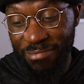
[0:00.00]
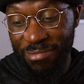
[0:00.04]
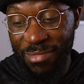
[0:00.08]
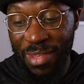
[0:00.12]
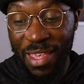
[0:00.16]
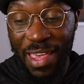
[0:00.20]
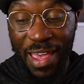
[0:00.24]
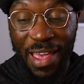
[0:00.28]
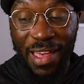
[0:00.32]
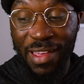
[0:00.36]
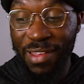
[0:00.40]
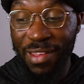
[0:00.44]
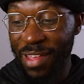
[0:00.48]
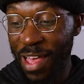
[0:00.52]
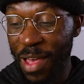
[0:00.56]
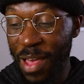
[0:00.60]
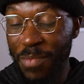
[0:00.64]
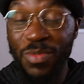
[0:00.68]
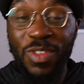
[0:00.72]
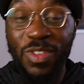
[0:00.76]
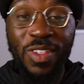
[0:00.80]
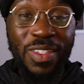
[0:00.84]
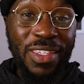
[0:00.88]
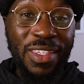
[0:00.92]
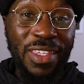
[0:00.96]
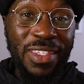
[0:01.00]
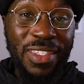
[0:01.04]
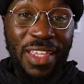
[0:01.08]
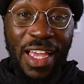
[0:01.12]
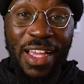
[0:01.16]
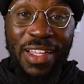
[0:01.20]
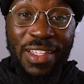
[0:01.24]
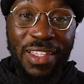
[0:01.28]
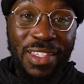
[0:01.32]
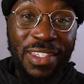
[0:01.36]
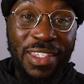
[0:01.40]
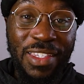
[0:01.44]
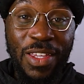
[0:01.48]
yeah, I'm just
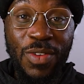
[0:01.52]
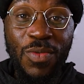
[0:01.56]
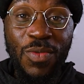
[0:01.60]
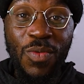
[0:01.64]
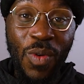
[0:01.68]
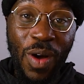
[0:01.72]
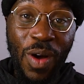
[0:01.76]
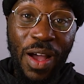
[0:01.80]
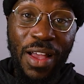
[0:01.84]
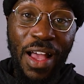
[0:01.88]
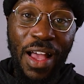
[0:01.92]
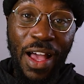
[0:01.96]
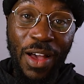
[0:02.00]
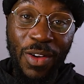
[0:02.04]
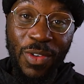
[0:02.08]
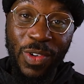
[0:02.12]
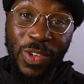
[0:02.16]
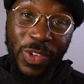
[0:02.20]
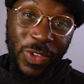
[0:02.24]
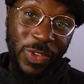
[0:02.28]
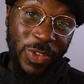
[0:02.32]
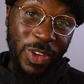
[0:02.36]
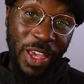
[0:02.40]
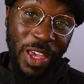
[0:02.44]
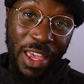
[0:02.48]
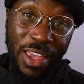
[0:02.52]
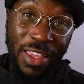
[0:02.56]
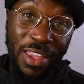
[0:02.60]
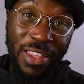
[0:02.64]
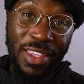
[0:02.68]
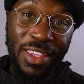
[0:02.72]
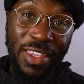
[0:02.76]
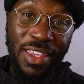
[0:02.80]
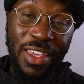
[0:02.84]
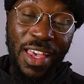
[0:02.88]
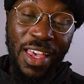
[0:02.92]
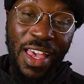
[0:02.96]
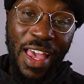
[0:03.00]
excited to see what I'll
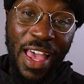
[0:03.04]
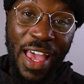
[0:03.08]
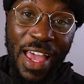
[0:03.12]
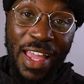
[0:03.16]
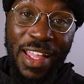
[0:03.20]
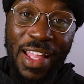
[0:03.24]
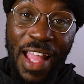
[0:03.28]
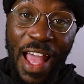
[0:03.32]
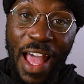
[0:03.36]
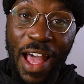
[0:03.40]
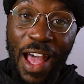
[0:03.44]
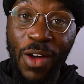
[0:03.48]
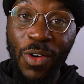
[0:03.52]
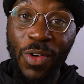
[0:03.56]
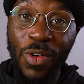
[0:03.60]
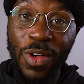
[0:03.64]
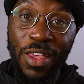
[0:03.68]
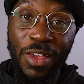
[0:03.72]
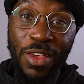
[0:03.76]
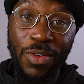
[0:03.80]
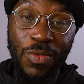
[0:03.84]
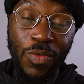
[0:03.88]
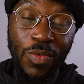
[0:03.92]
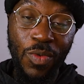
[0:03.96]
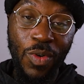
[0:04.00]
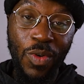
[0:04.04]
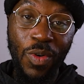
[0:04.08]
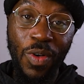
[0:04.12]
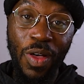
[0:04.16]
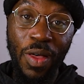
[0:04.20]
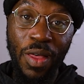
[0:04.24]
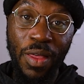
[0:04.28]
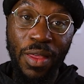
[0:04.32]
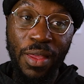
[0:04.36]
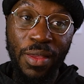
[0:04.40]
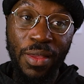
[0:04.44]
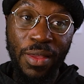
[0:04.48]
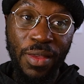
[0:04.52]
create and how it
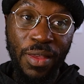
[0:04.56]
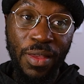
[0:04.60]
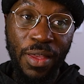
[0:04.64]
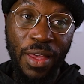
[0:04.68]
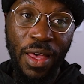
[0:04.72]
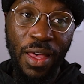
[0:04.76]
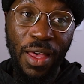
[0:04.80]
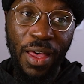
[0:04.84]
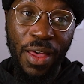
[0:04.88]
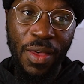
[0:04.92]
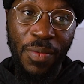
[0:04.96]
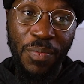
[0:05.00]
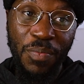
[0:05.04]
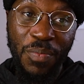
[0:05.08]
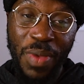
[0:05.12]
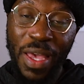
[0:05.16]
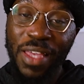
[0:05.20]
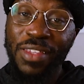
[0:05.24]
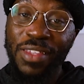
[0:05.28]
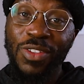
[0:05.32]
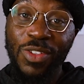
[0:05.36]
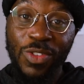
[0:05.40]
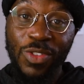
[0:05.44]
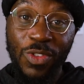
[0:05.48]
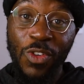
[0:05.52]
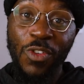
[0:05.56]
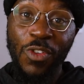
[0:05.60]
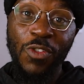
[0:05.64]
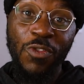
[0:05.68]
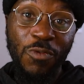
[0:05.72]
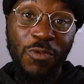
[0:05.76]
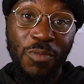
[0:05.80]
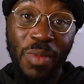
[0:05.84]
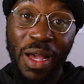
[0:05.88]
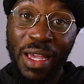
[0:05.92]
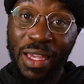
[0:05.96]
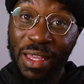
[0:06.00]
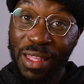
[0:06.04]
will uh, best
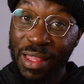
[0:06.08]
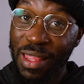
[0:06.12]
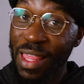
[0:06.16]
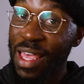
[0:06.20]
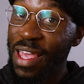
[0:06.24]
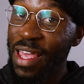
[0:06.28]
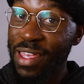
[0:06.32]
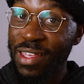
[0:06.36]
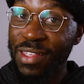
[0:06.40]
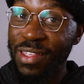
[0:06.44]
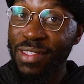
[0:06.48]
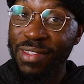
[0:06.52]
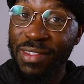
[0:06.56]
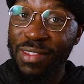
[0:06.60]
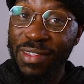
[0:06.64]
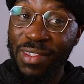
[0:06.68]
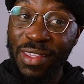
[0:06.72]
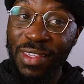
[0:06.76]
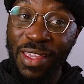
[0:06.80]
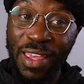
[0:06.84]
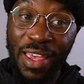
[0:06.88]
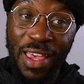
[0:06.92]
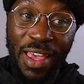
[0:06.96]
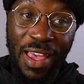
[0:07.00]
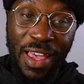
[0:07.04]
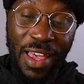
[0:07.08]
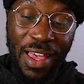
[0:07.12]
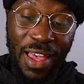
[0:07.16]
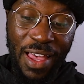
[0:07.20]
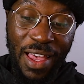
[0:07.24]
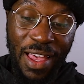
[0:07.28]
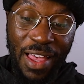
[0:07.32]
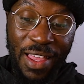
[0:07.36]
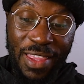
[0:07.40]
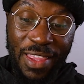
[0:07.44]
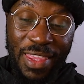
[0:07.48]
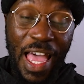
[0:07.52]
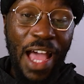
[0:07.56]
serve my clients
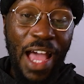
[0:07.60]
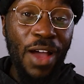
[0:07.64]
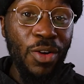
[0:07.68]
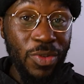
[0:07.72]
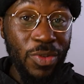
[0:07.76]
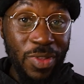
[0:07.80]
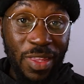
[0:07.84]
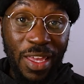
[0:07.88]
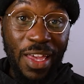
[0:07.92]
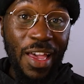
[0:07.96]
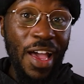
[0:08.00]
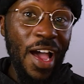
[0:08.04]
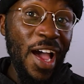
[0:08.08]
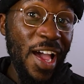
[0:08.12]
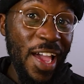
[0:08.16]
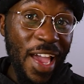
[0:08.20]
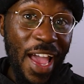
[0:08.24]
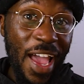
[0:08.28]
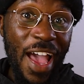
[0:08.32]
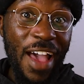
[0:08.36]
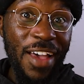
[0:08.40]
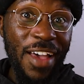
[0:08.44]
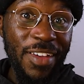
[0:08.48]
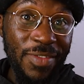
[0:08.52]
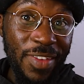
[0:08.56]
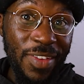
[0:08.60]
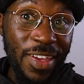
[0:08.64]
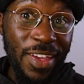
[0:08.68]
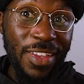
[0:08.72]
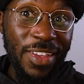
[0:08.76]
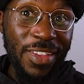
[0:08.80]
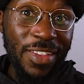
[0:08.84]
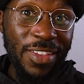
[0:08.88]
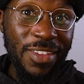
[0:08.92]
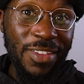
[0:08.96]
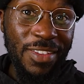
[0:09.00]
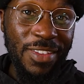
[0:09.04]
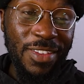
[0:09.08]
uh, now that I have
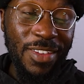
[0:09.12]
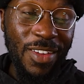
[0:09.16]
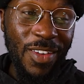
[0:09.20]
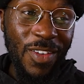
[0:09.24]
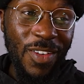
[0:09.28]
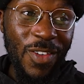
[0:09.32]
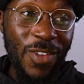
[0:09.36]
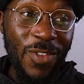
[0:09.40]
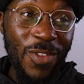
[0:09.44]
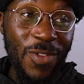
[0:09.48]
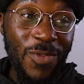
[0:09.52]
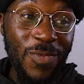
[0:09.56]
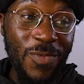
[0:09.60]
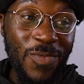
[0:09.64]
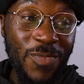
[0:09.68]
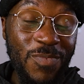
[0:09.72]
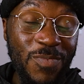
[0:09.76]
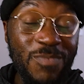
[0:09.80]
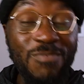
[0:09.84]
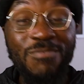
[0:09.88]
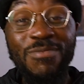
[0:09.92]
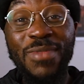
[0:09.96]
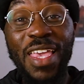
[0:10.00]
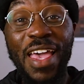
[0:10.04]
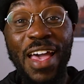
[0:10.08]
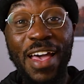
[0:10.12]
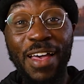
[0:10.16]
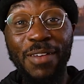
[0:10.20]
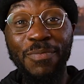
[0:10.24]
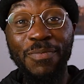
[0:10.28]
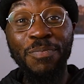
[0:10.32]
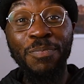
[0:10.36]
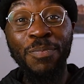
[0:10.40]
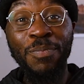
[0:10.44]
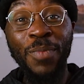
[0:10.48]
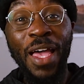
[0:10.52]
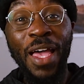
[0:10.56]
it. So yeah,